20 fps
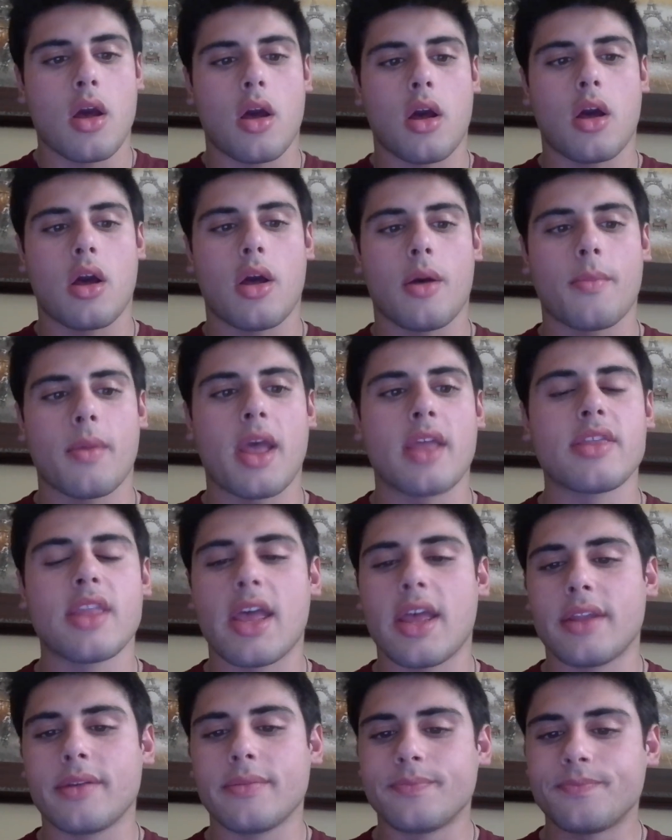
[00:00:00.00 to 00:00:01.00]
And
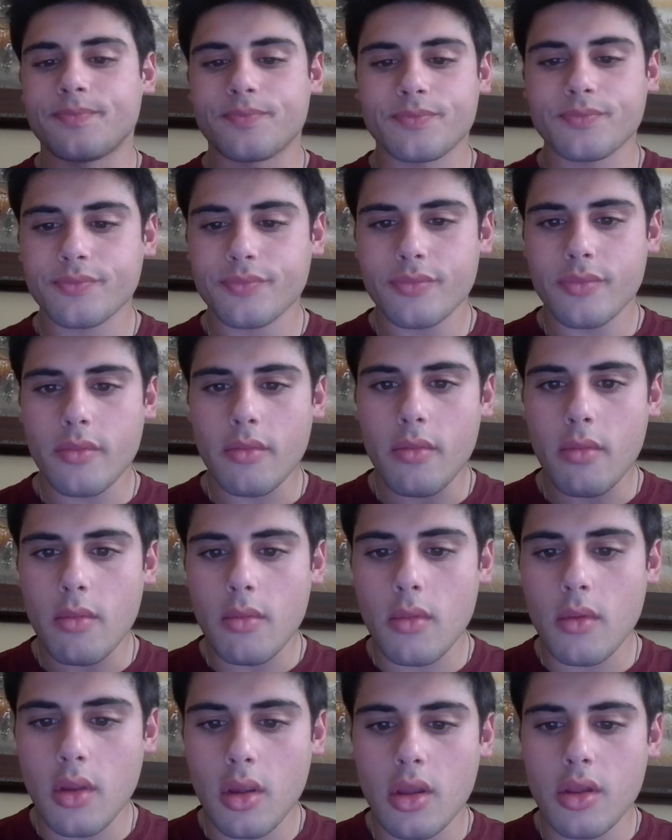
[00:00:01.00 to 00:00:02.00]
then
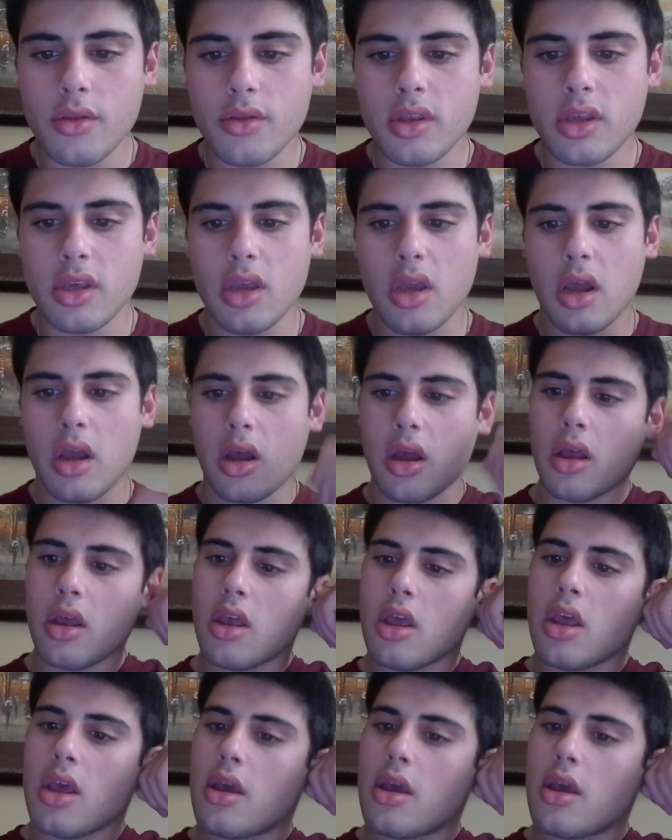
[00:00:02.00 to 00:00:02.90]
the